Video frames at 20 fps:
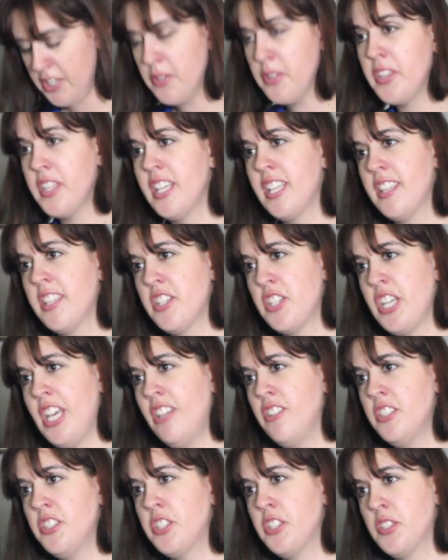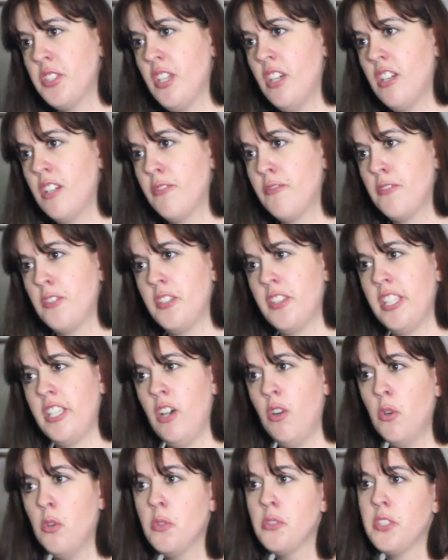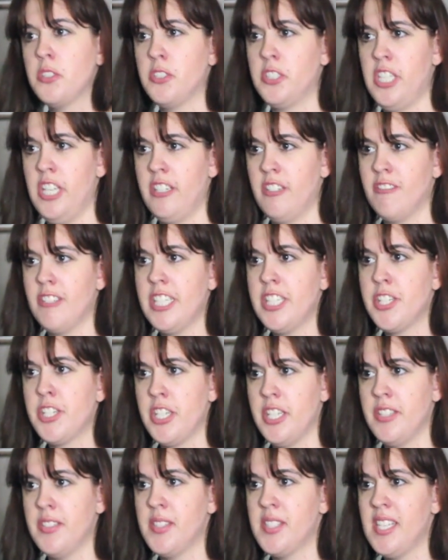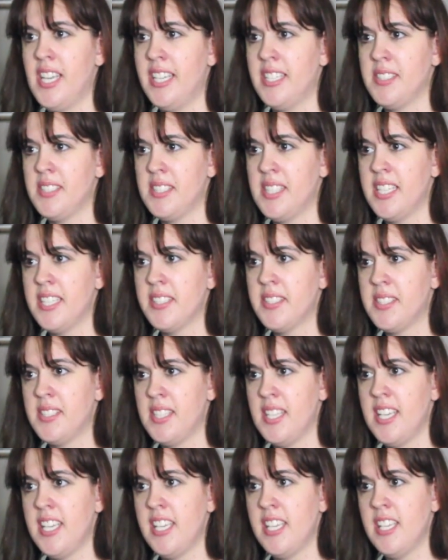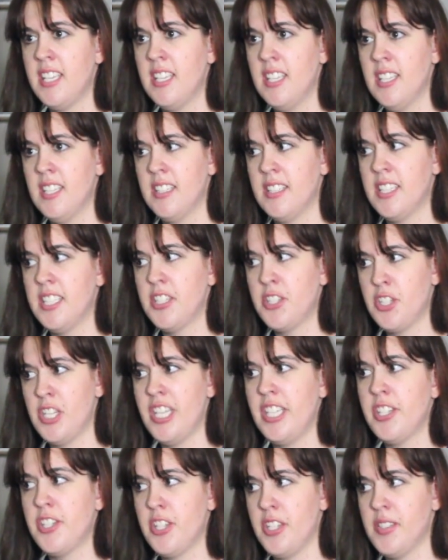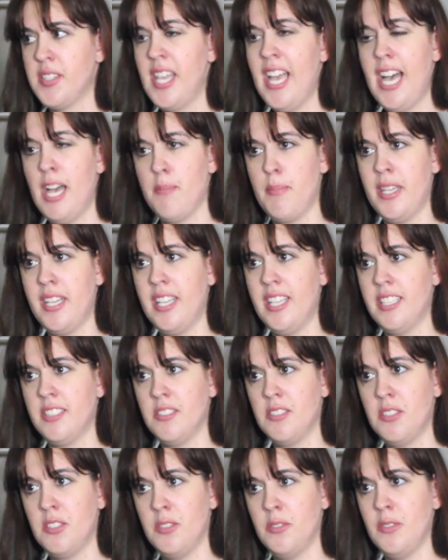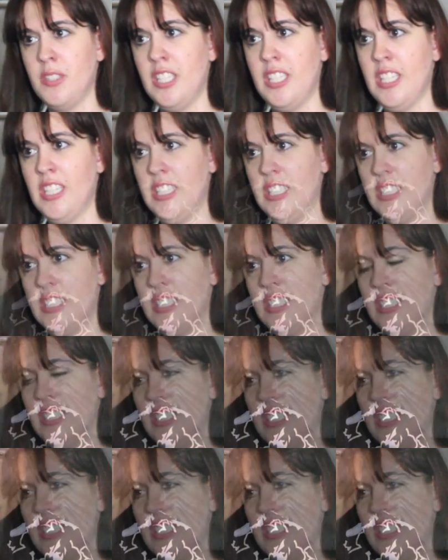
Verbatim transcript: you think the challenges are for the older generations as they see these changes happening to the young?